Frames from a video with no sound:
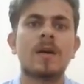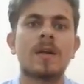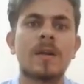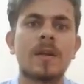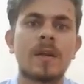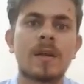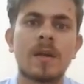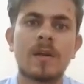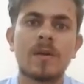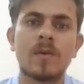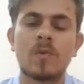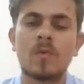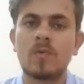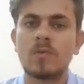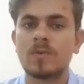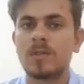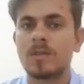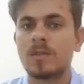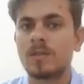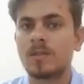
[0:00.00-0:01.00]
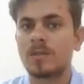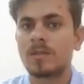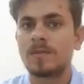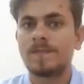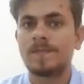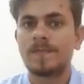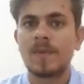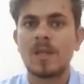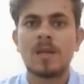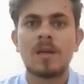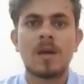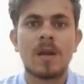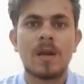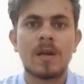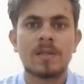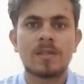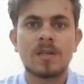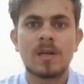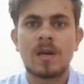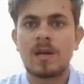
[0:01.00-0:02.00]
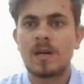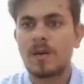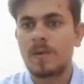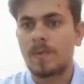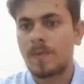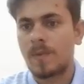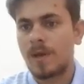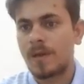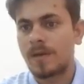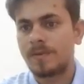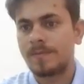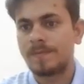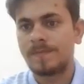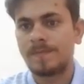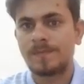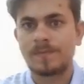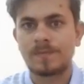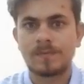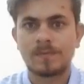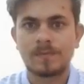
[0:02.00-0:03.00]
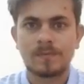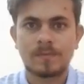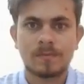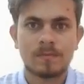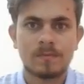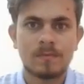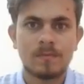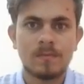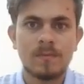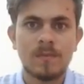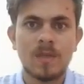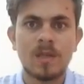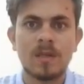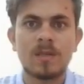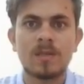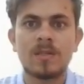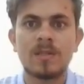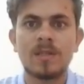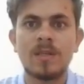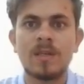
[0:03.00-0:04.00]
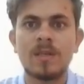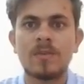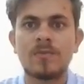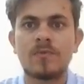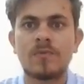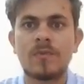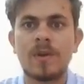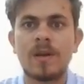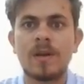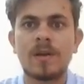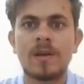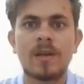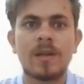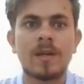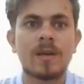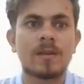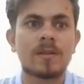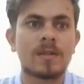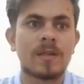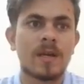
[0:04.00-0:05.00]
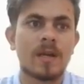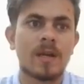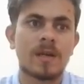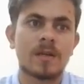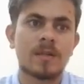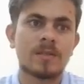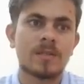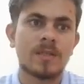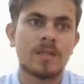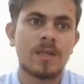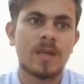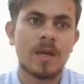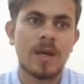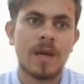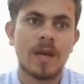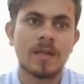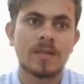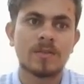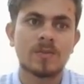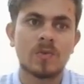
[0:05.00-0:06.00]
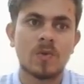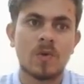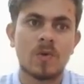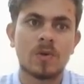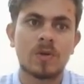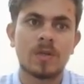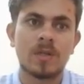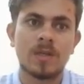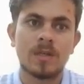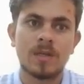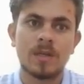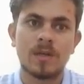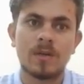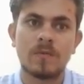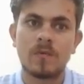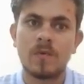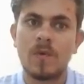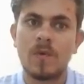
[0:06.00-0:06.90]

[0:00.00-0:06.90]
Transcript: Rick, and two sons, Richard and Ben. She is frantic that she has not heard